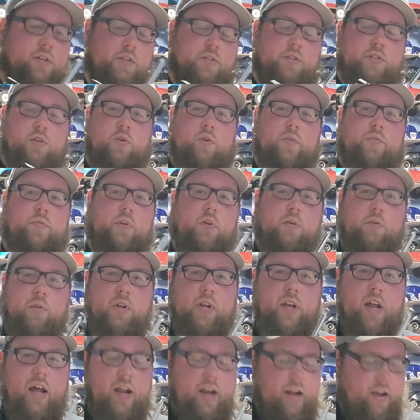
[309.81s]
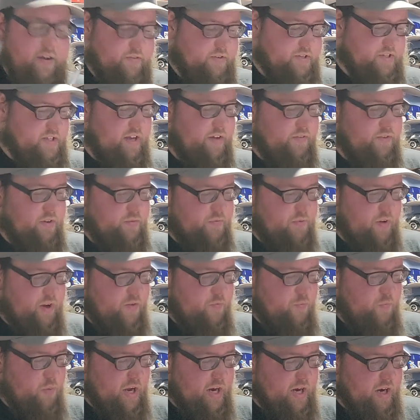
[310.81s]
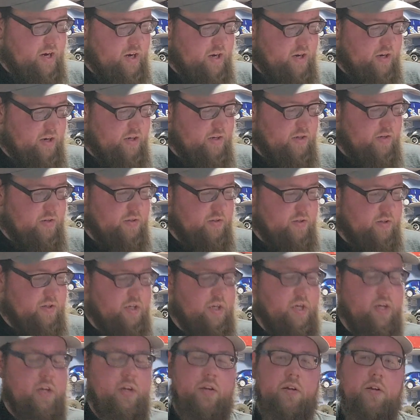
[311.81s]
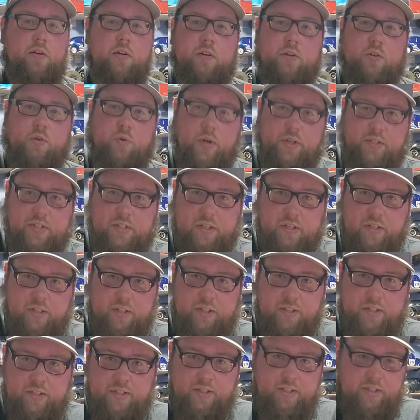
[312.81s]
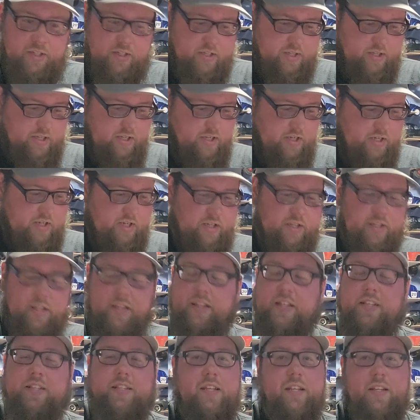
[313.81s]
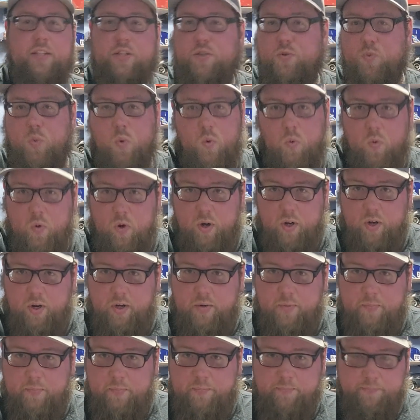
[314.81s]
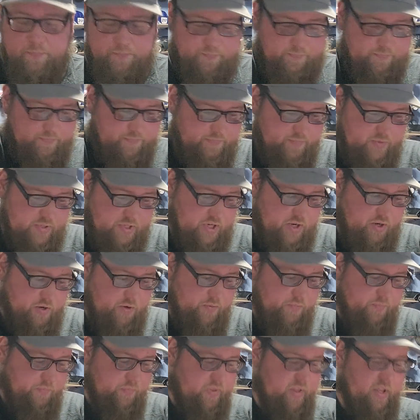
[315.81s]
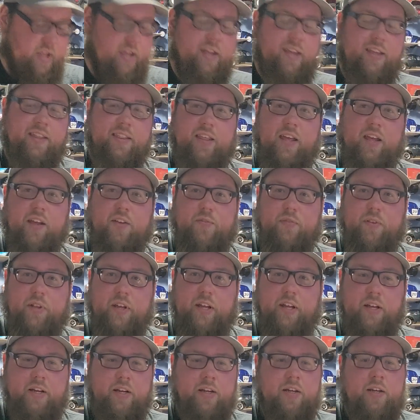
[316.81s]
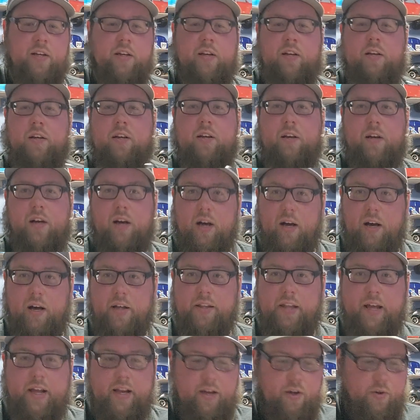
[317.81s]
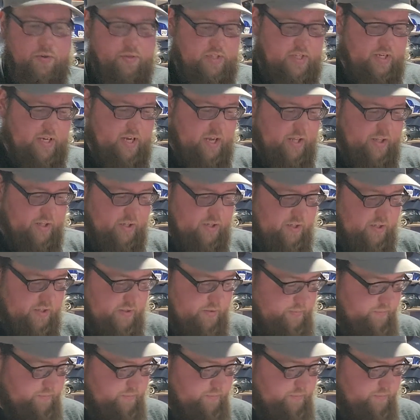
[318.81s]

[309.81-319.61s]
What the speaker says: So if you do not have a 75 megahertz crystal, then this thing just won't work. So thankfully, all that goes together.